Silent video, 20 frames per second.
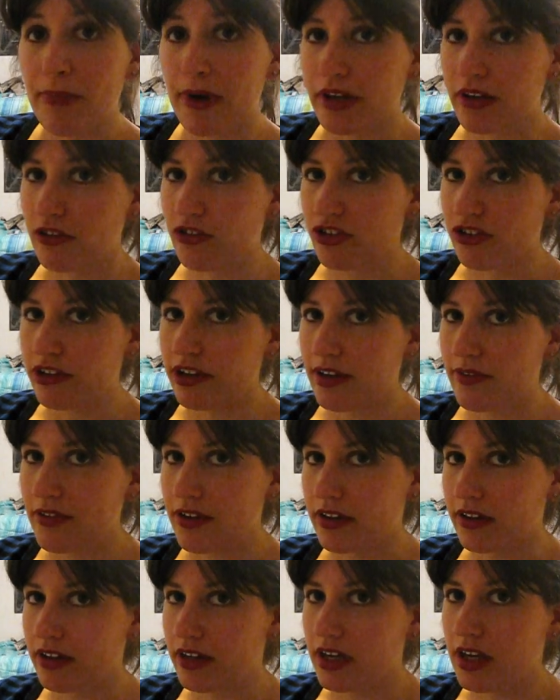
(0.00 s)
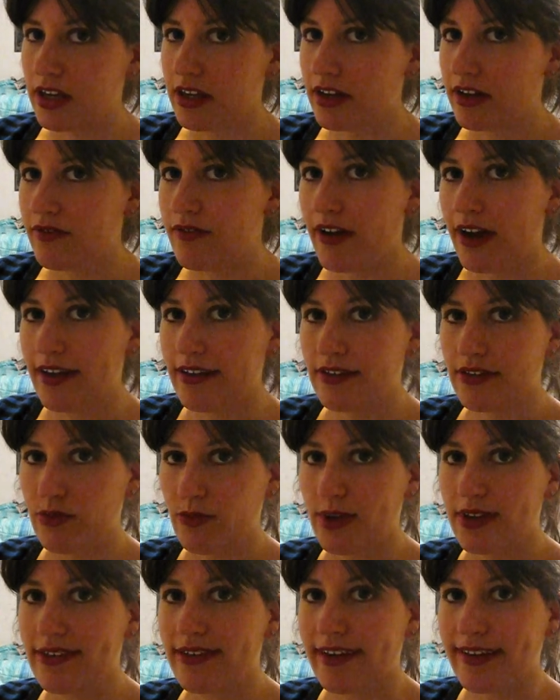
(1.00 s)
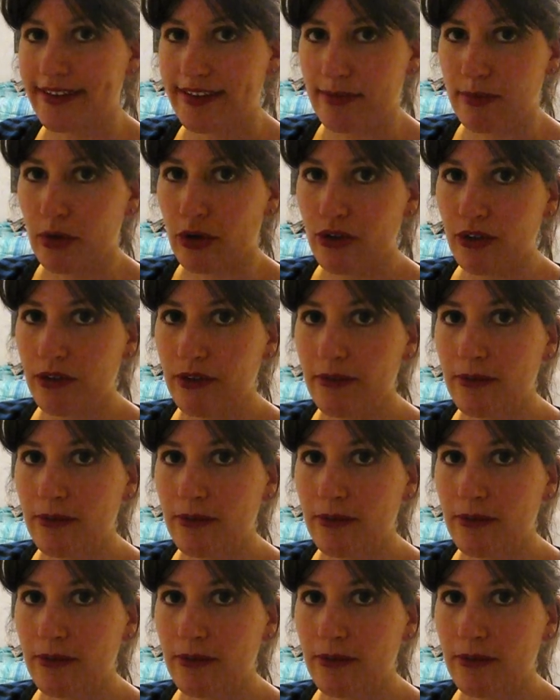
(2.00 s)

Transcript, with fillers: but you should definitely heed advice when sensible.